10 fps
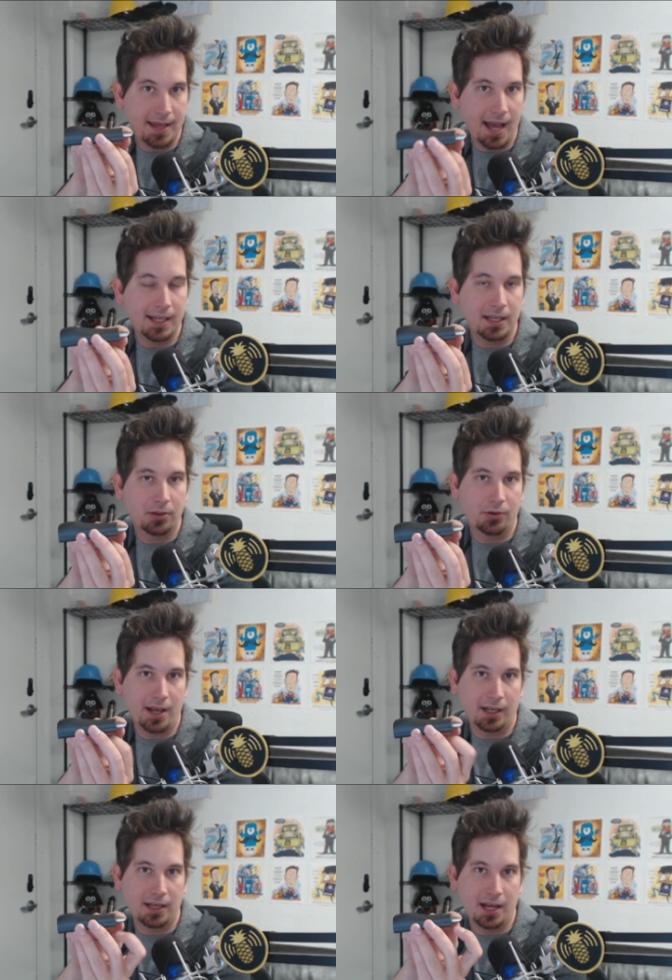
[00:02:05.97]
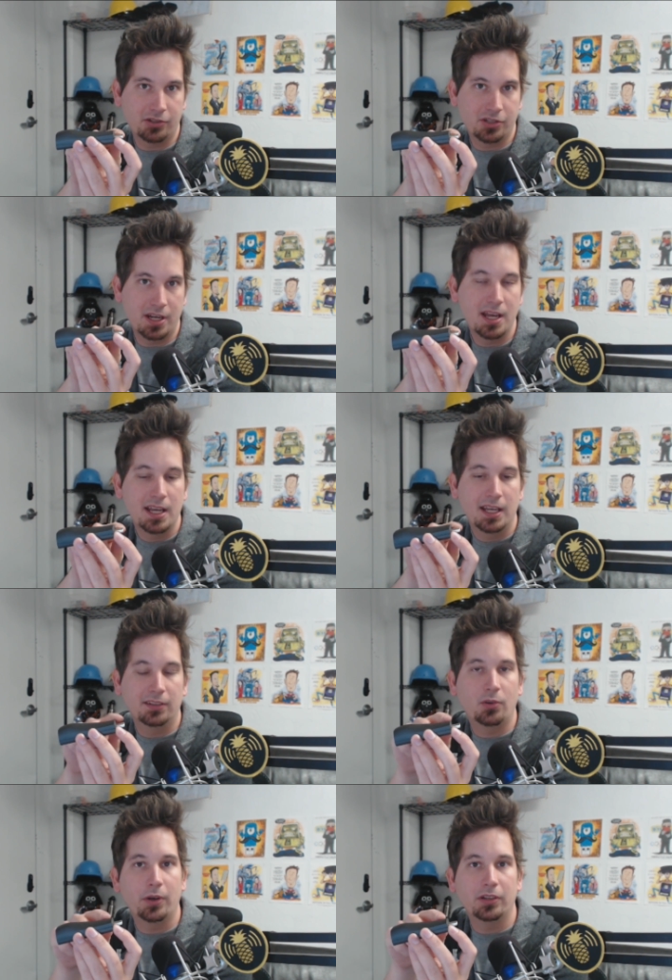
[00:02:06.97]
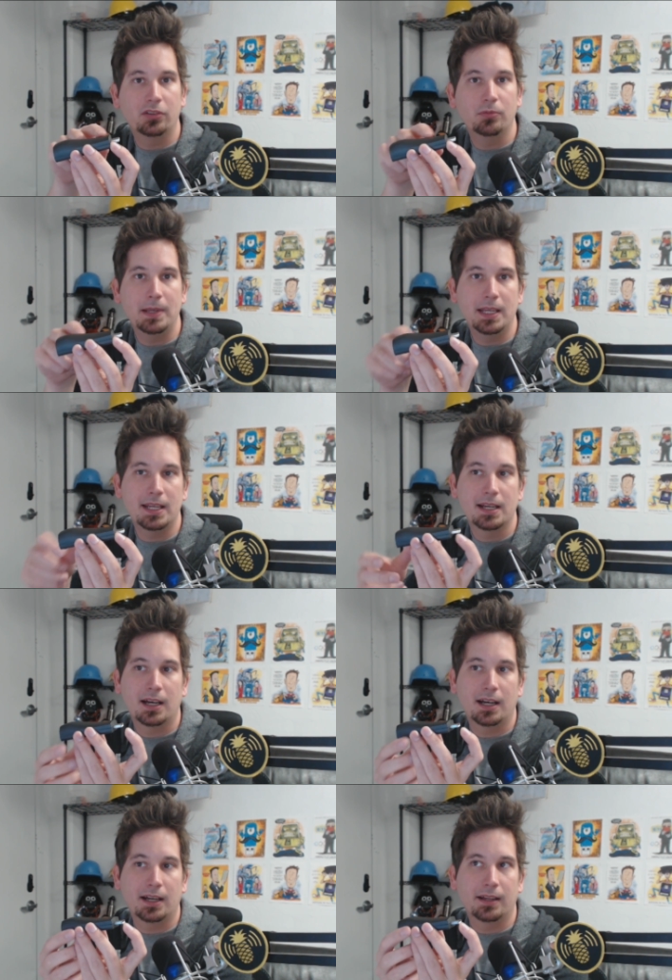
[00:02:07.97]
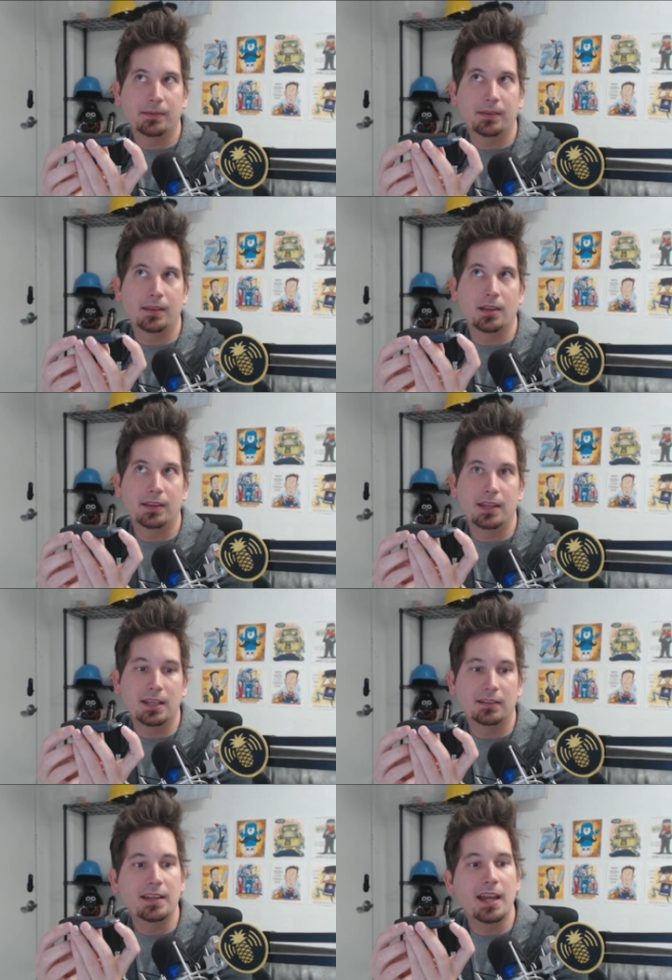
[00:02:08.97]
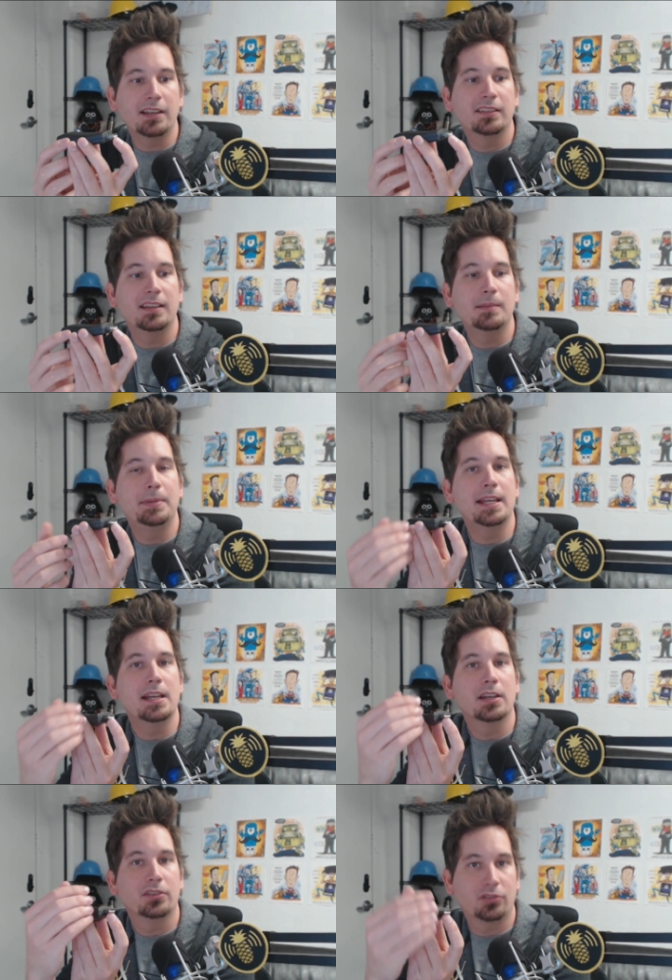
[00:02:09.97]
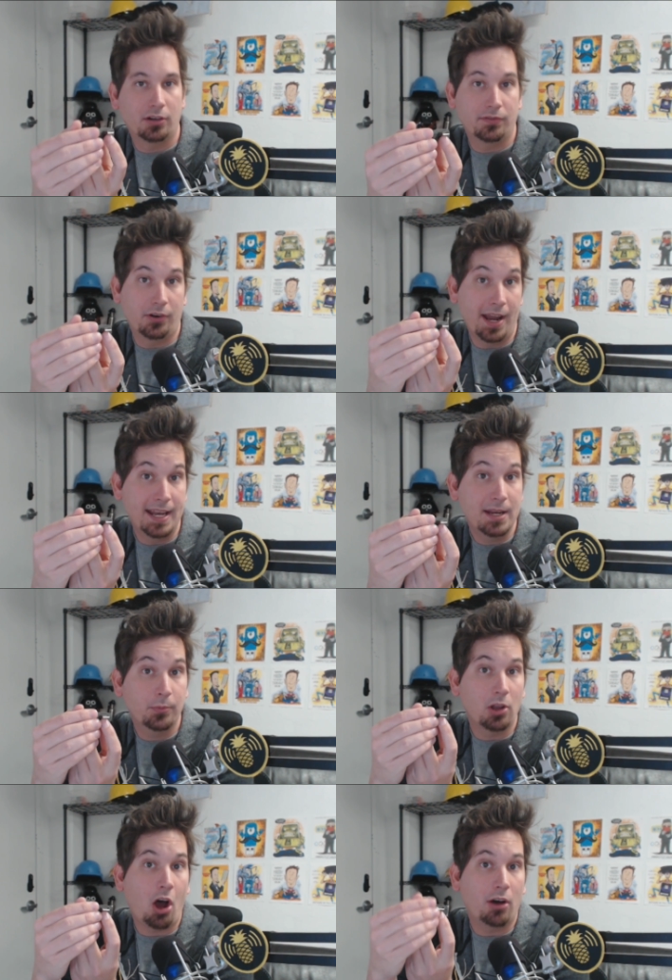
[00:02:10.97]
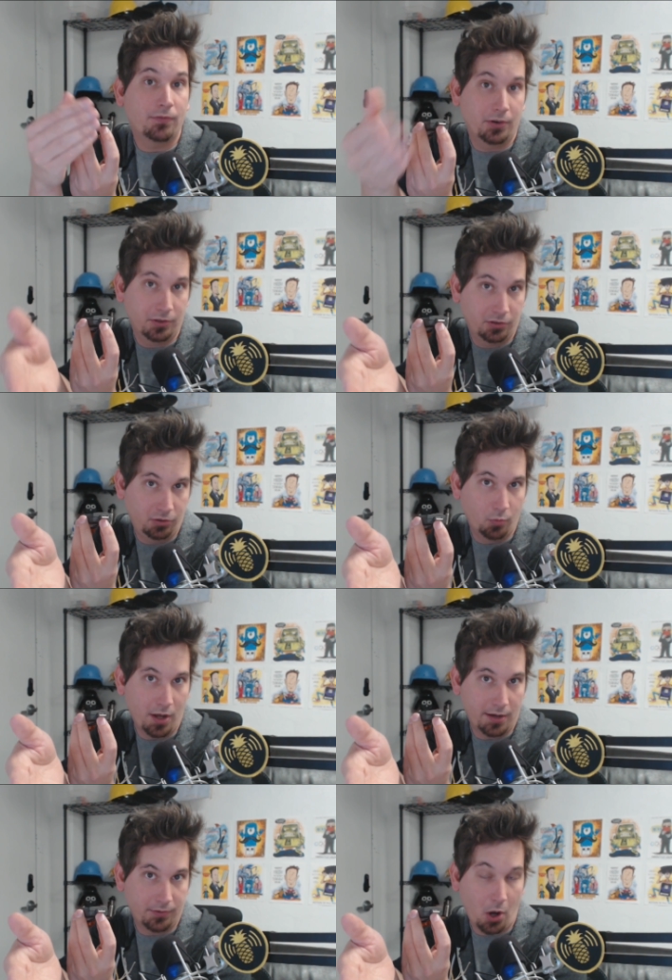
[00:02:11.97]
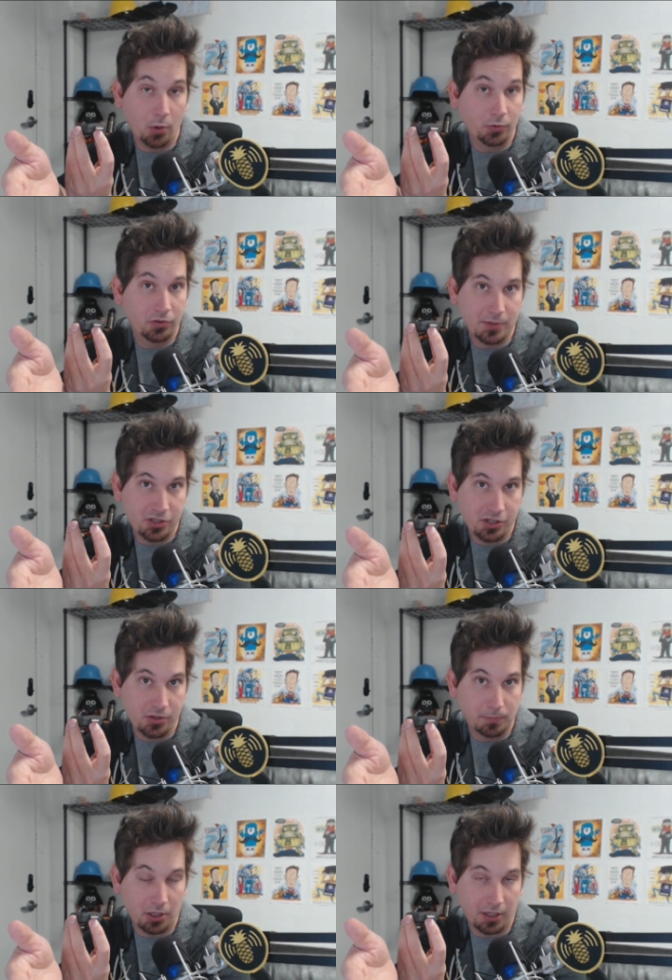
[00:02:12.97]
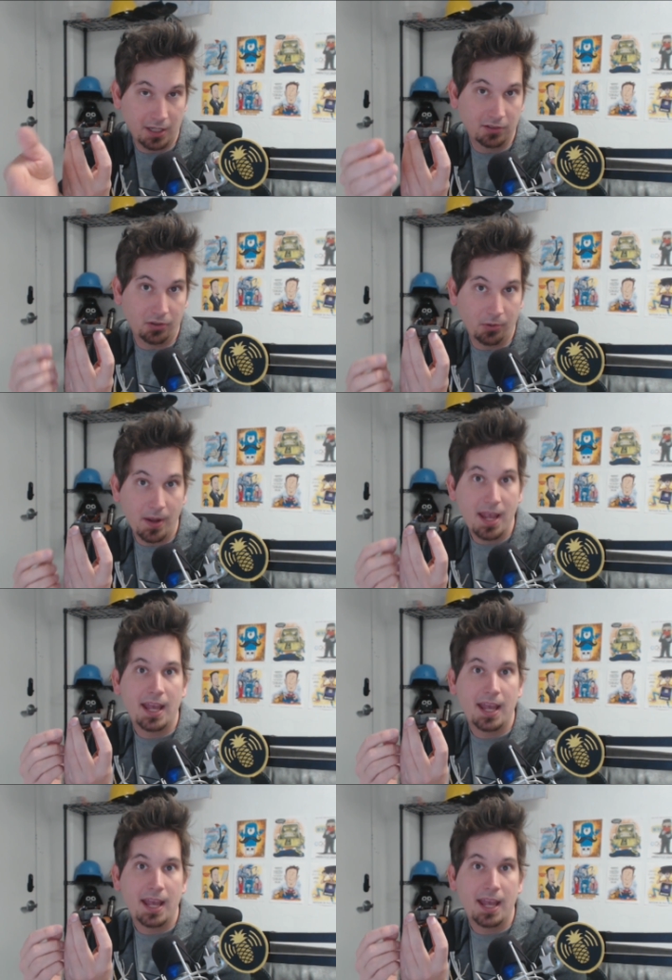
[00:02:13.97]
that Ethernet connection, is going to be uh, the DHCP server and it will offer to whatever host machine you plug it into,